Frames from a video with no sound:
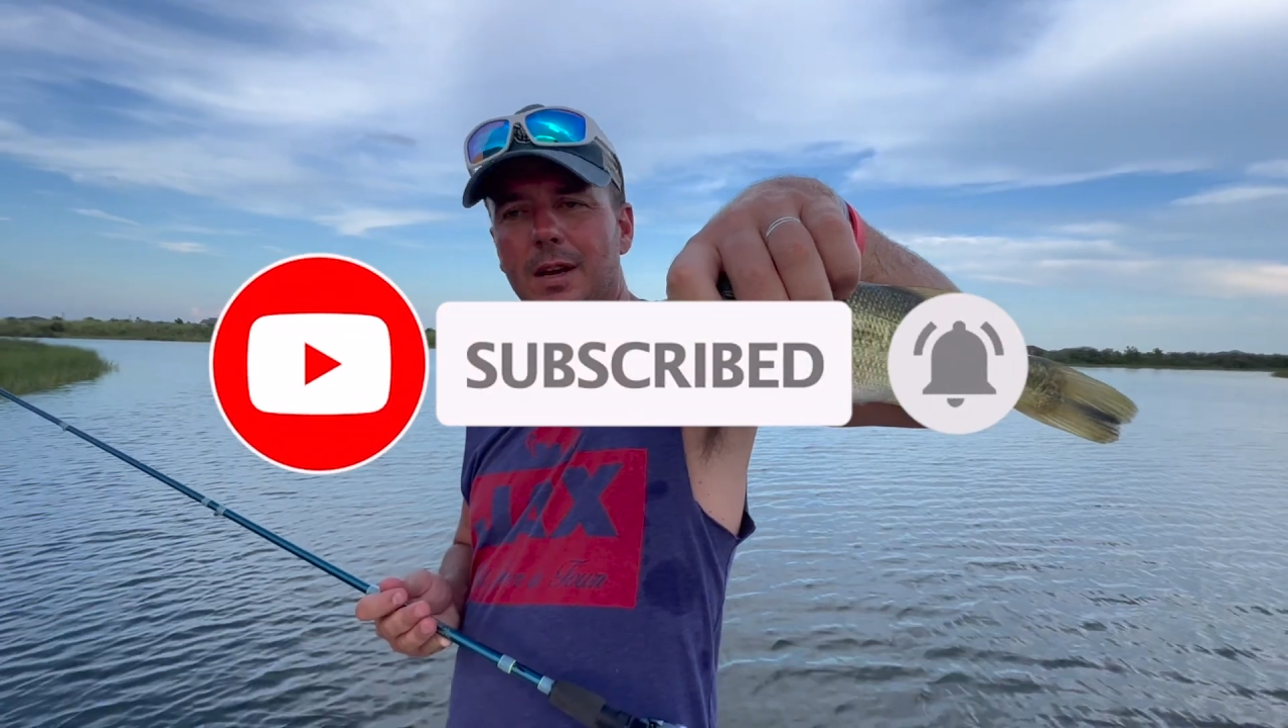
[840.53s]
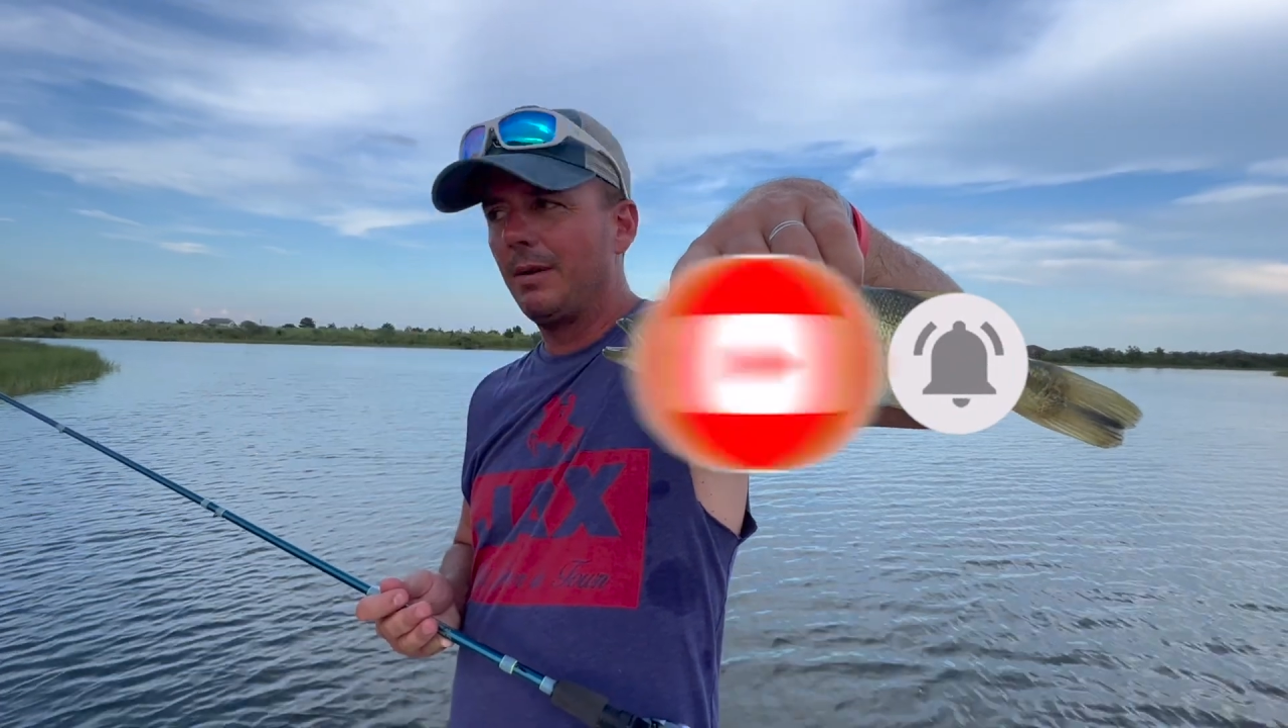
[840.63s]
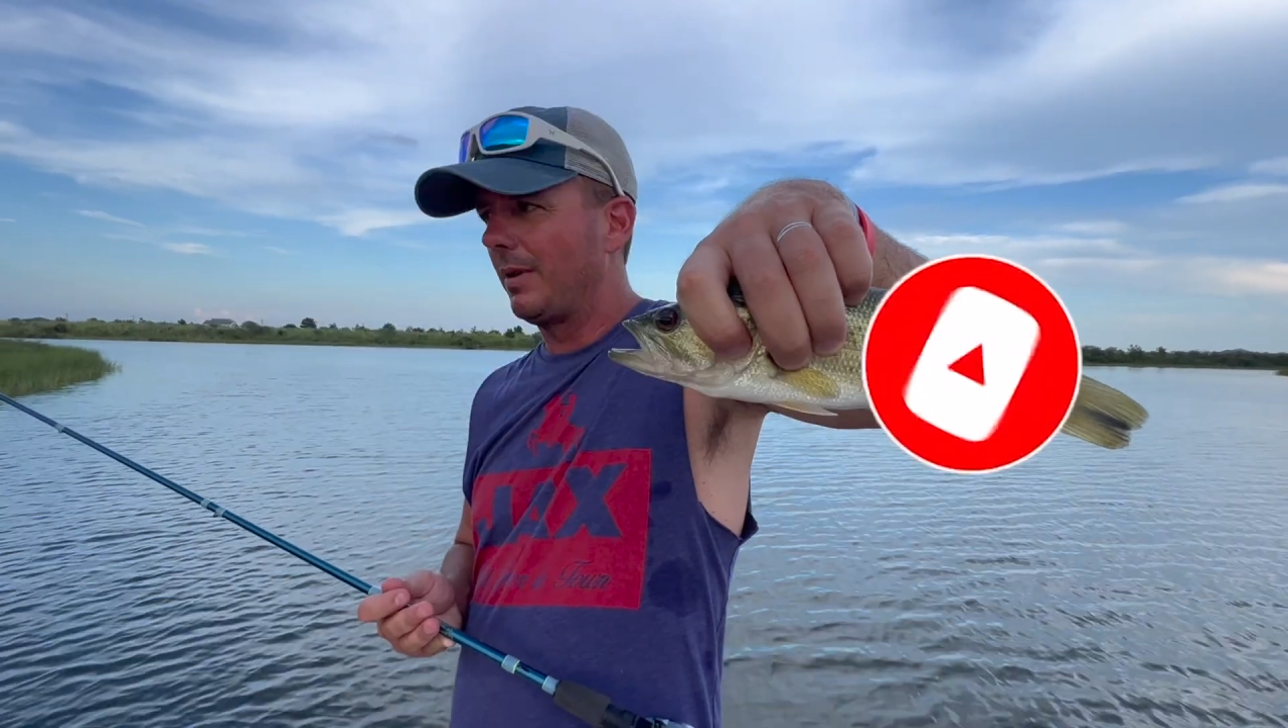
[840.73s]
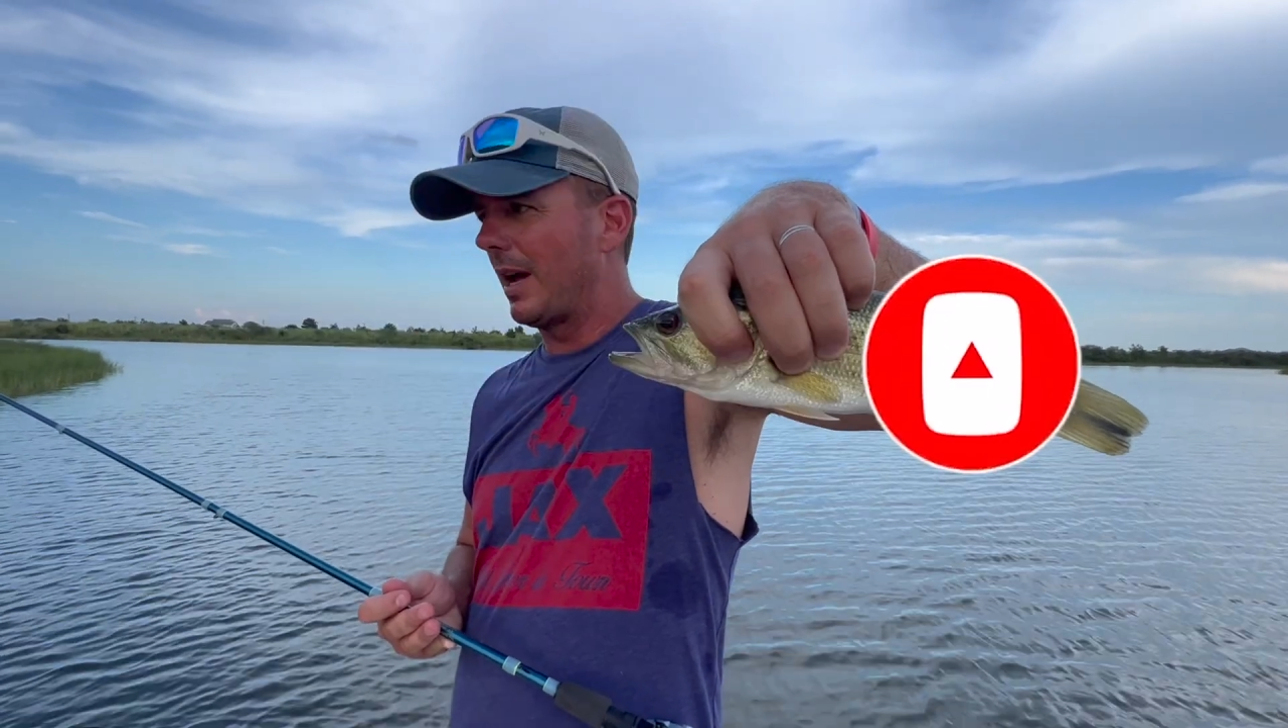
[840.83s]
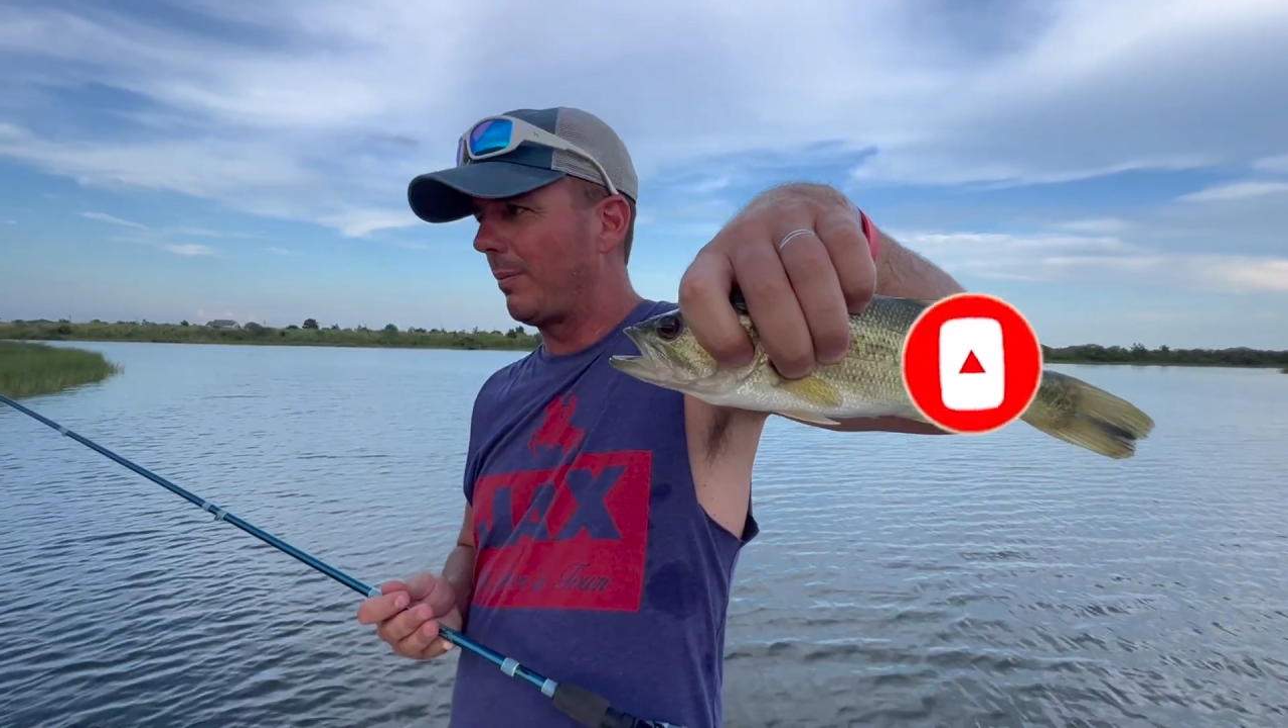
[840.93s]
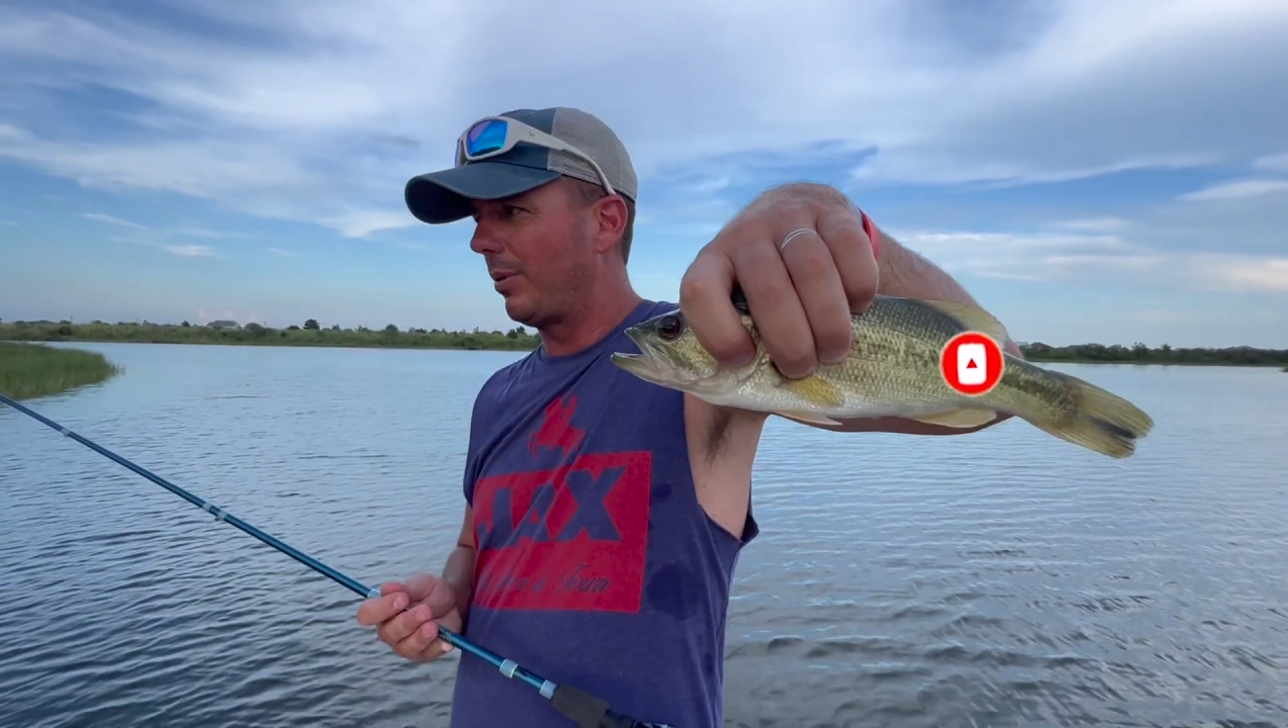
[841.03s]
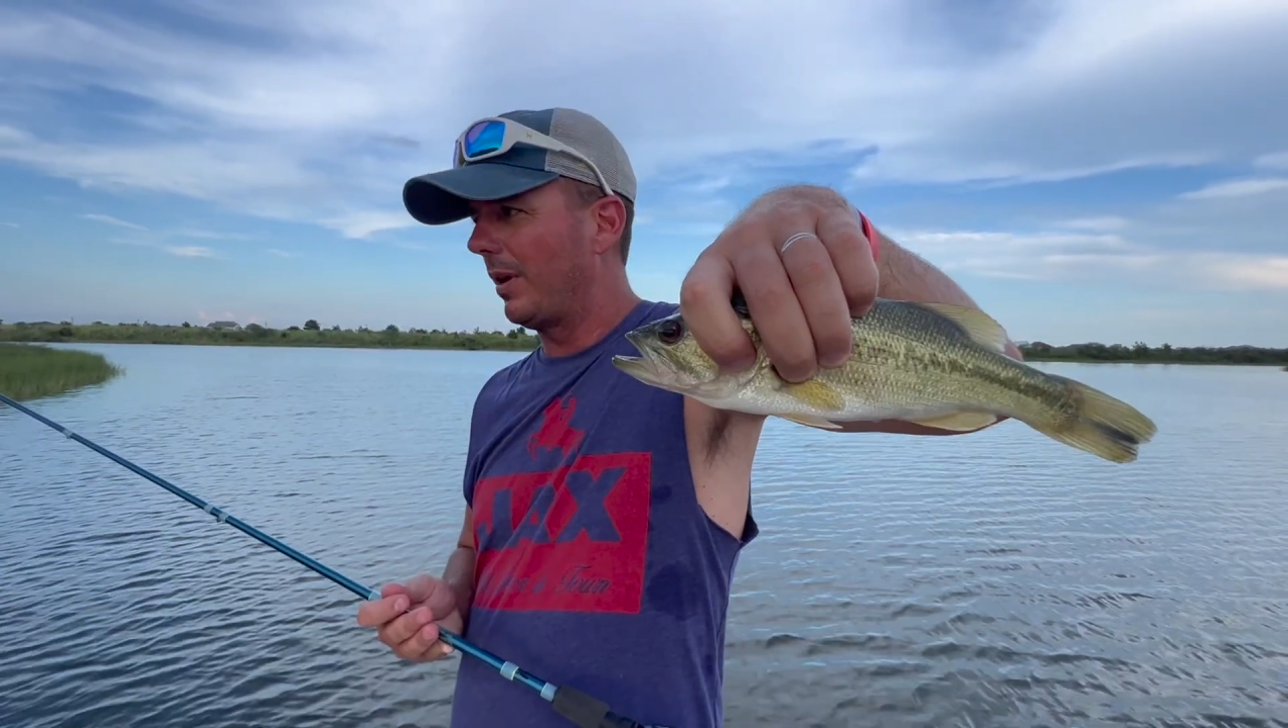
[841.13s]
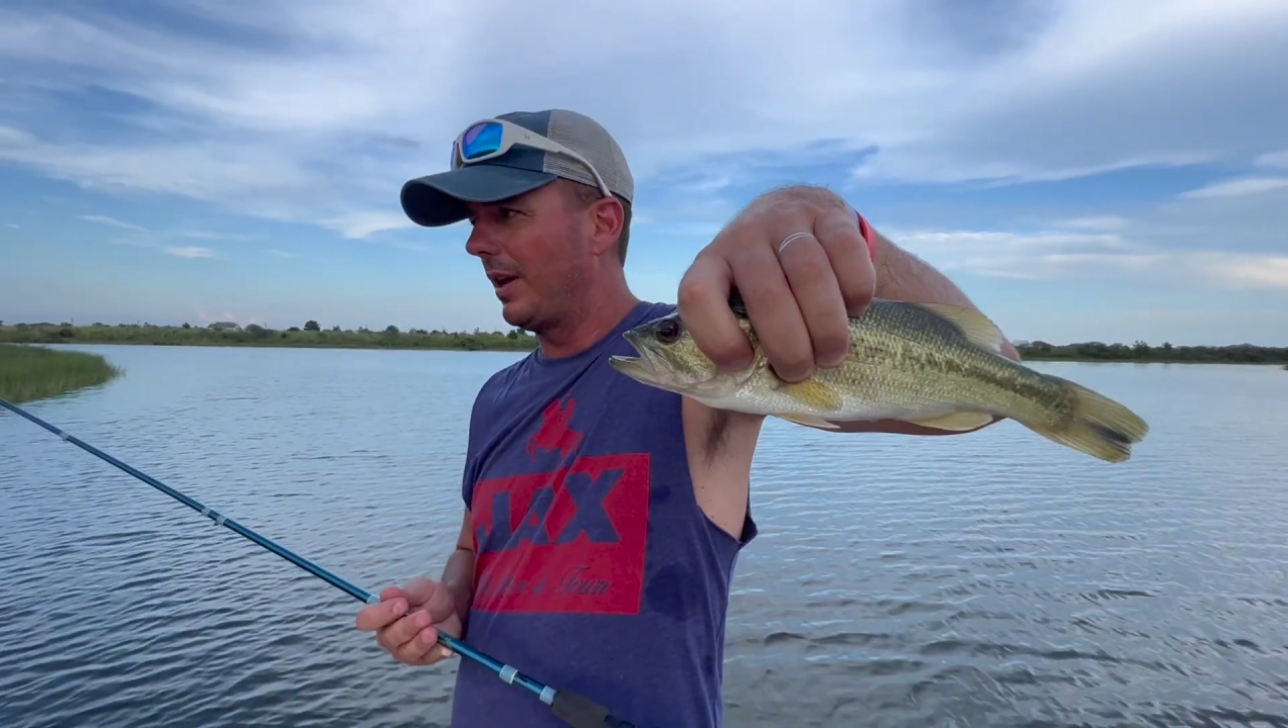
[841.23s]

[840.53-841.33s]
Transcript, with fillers: We got plenty